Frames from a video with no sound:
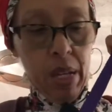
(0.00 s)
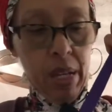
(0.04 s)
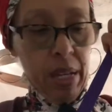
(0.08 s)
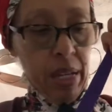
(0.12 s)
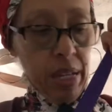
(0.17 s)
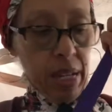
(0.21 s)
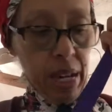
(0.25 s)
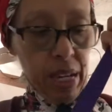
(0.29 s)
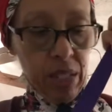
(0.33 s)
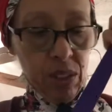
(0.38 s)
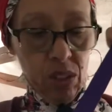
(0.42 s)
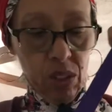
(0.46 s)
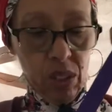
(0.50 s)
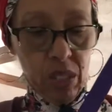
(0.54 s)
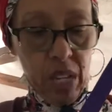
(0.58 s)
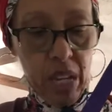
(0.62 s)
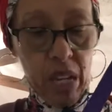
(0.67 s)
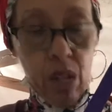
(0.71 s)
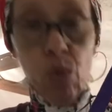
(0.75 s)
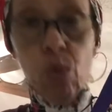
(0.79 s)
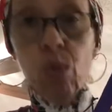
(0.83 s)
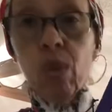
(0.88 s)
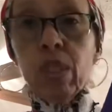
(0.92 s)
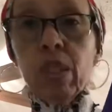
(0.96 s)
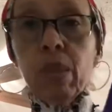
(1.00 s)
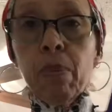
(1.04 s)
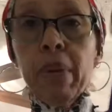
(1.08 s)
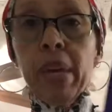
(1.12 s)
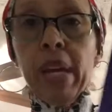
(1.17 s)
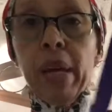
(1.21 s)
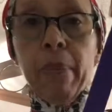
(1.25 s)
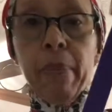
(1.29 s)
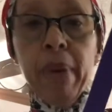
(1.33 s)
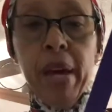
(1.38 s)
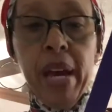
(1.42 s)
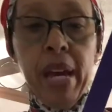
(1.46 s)
and I just kind of wanted to
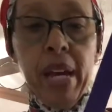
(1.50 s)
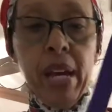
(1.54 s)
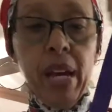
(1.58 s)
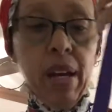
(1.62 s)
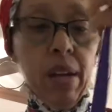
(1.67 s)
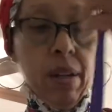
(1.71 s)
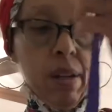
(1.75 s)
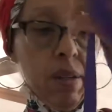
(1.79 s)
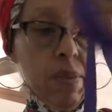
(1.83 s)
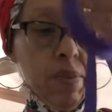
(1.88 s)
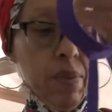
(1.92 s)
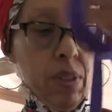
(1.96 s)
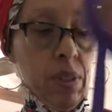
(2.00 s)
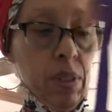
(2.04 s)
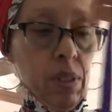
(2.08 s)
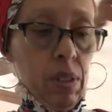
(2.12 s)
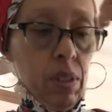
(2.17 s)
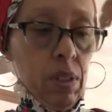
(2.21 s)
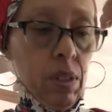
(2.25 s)
make a bag out of it.